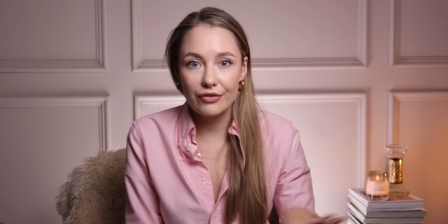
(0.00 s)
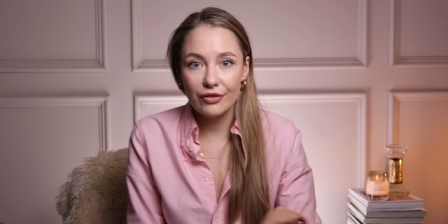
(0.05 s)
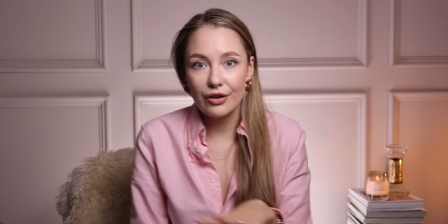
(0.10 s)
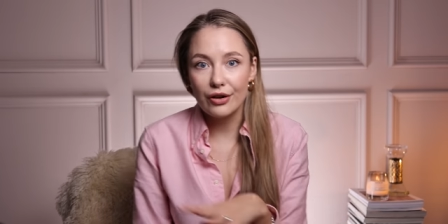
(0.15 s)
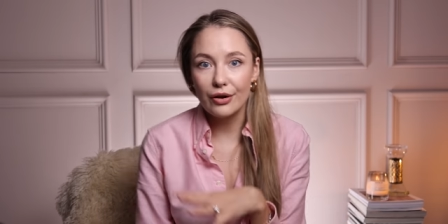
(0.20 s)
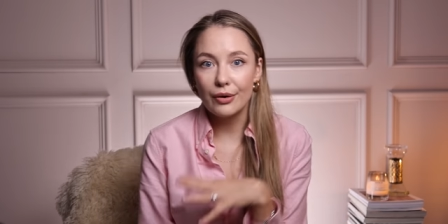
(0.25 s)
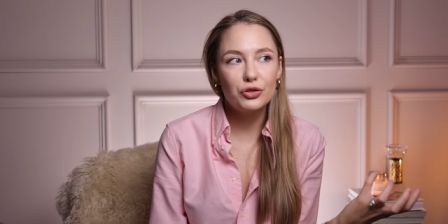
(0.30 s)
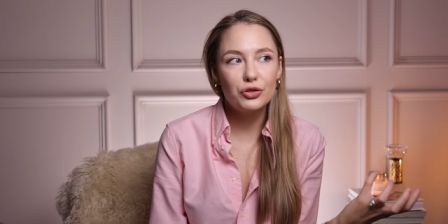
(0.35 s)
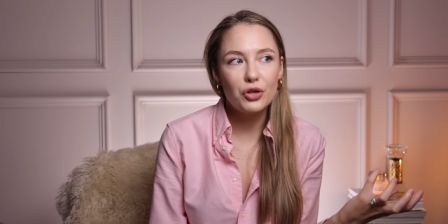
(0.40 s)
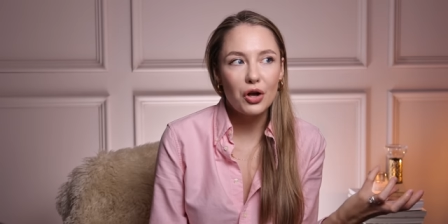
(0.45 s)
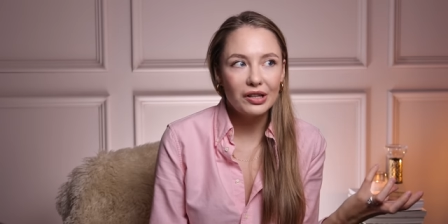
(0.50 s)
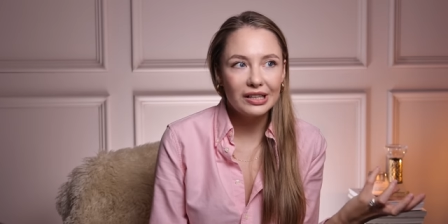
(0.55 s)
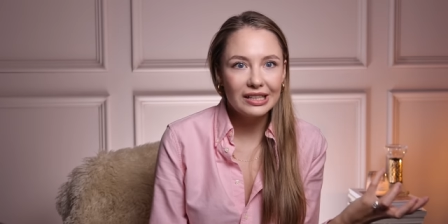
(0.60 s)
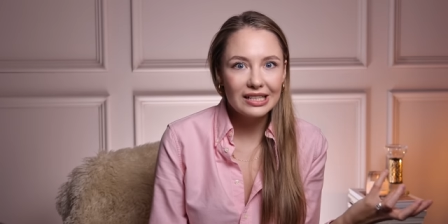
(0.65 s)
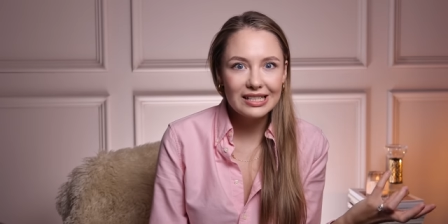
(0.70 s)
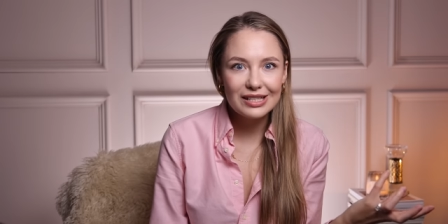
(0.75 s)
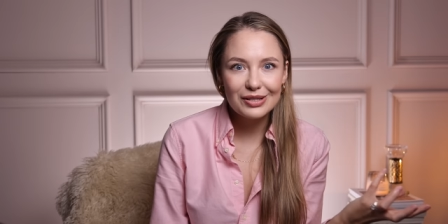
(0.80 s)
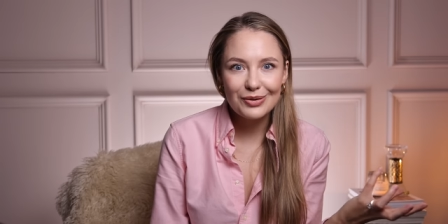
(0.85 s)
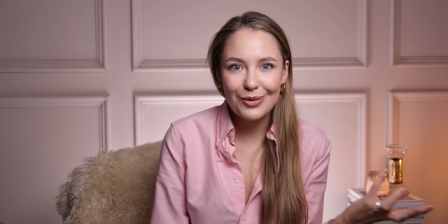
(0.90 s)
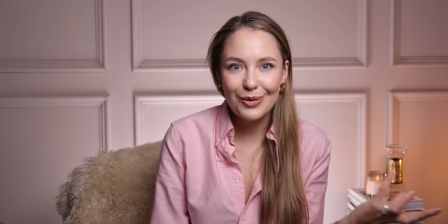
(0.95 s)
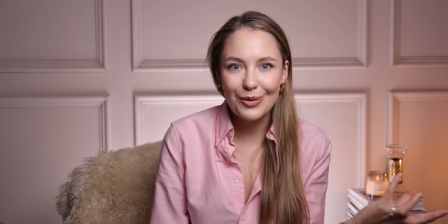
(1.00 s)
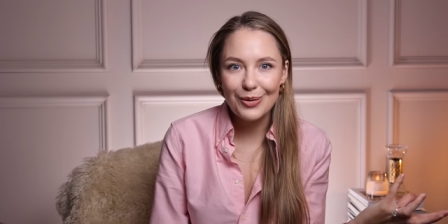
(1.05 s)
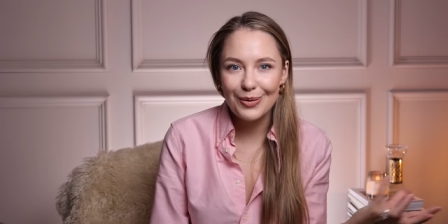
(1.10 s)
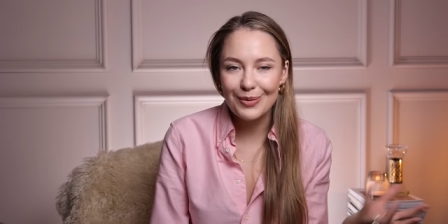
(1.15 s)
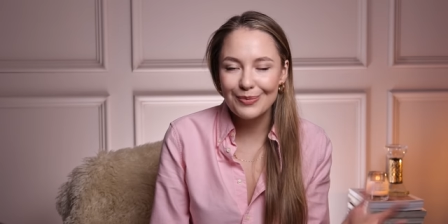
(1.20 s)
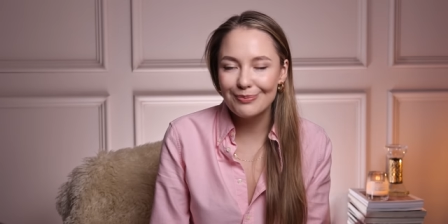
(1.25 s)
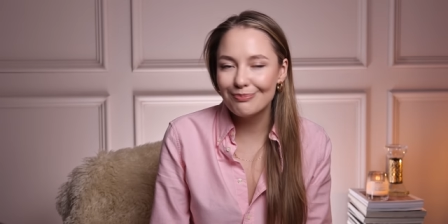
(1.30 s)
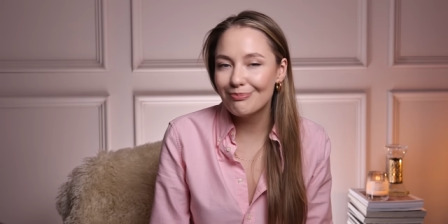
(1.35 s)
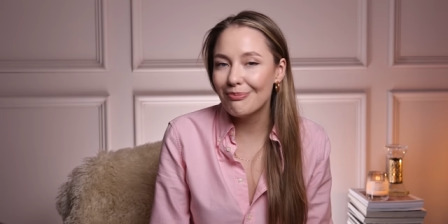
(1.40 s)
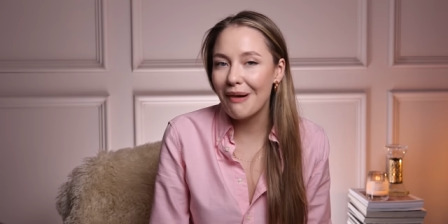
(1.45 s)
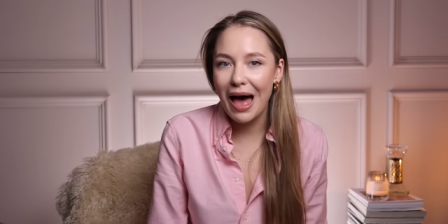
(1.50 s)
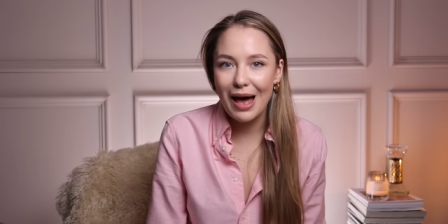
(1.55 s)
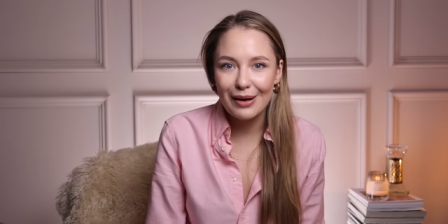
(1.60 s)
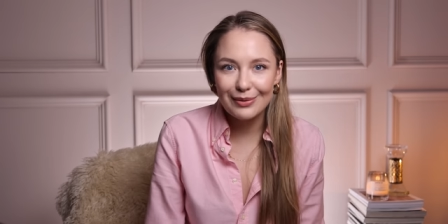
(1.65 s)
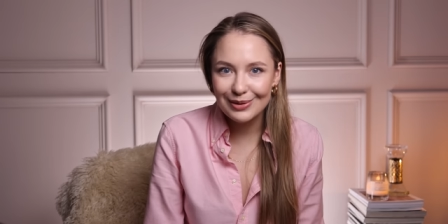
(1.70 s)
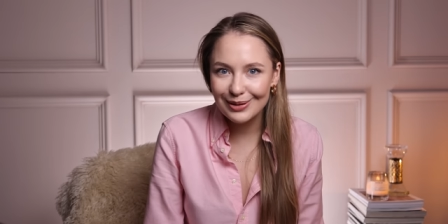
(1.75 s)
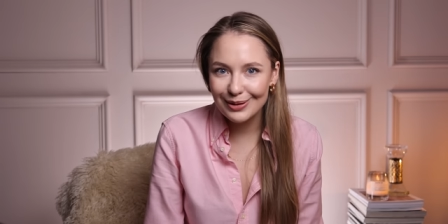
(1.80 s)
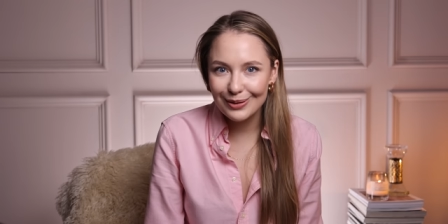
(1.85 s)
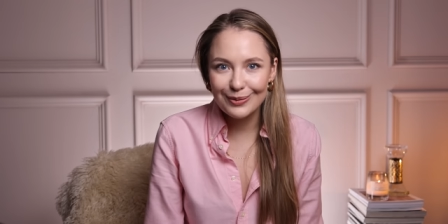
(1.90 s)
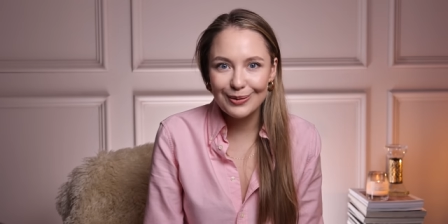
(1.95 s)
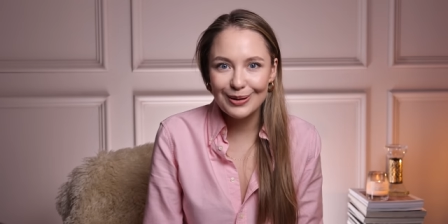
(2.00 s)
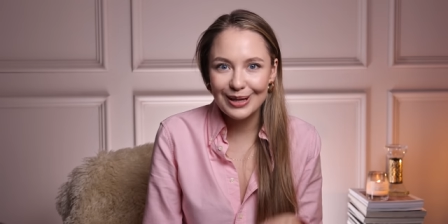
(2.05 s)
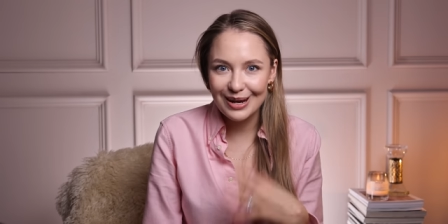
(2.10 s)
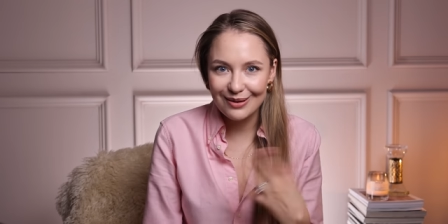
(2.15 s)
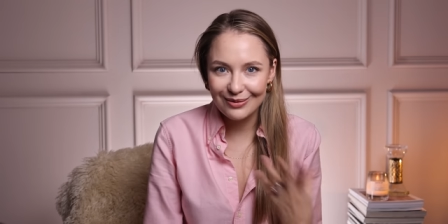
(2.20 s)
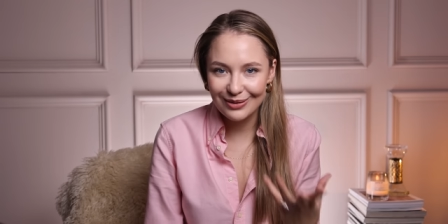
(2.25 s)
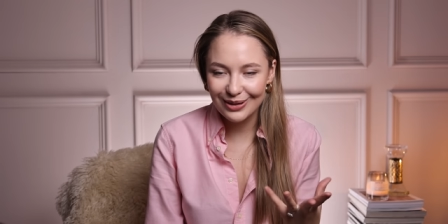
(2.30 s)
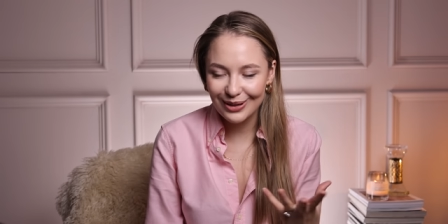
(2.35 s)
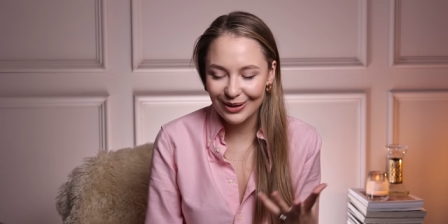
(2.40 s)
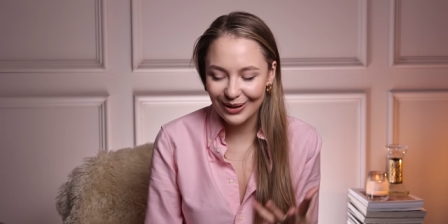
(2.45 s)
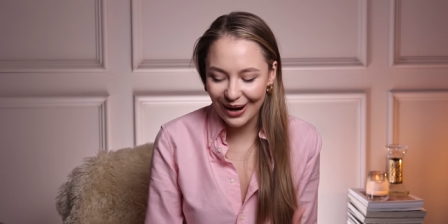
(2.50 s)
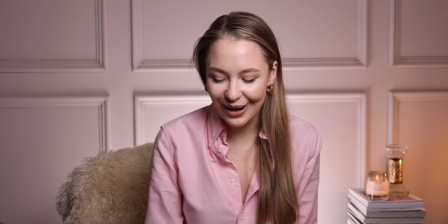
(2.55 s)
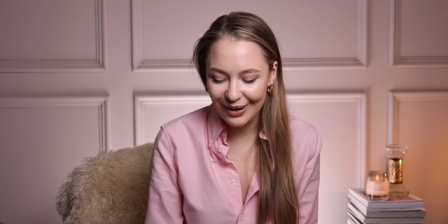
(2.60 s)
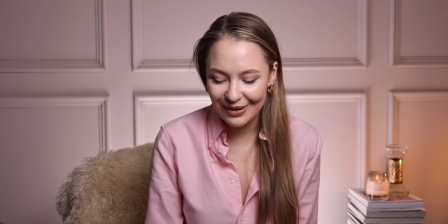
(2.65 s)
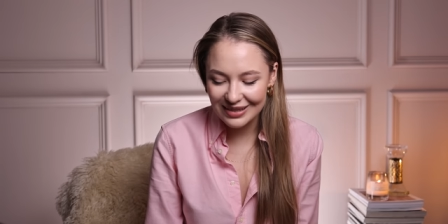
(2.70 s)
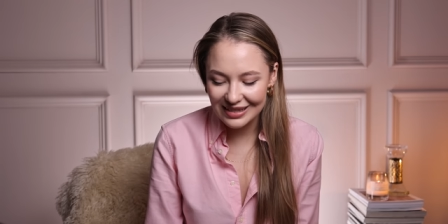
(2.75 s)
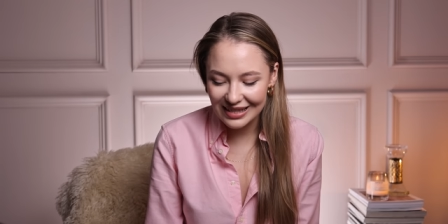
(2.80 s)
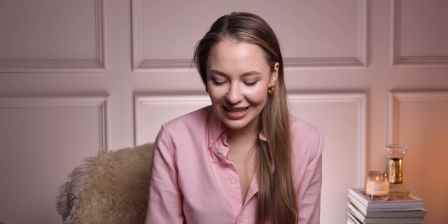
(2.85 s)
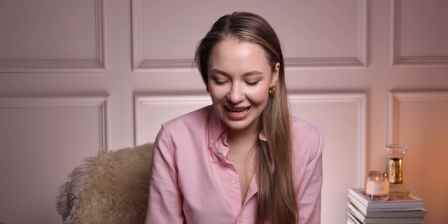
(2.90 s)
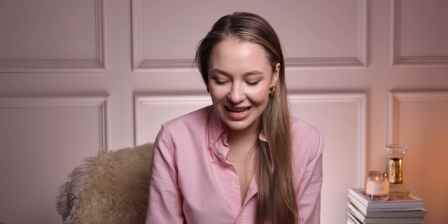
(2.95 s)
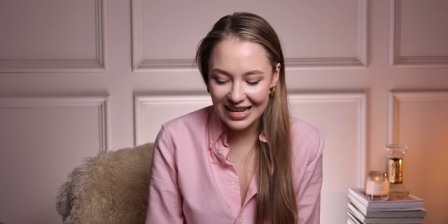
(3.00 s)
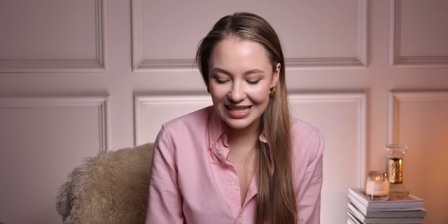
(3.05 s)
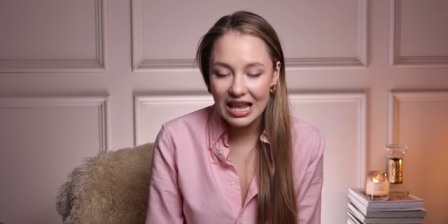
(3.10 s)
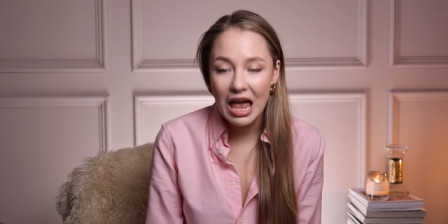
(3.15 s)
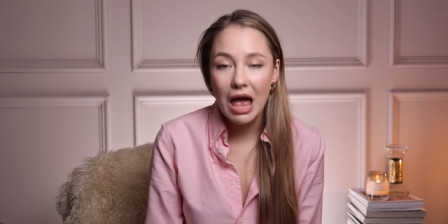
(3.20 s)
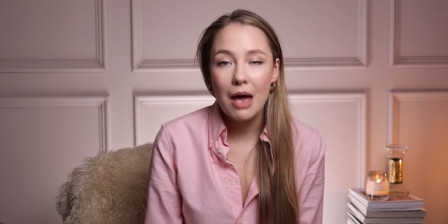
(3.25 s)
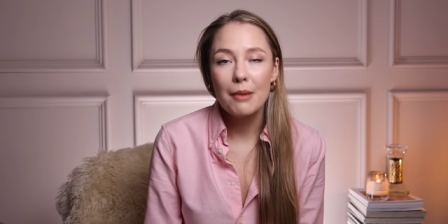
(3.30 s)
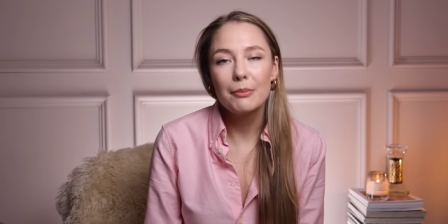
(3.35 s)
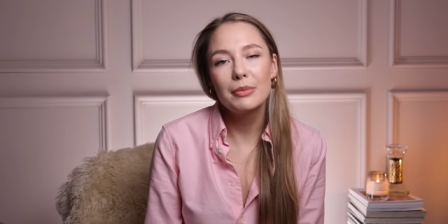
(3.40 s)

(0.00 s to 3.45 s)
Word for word: the dollars or pounds or whatever your currency is,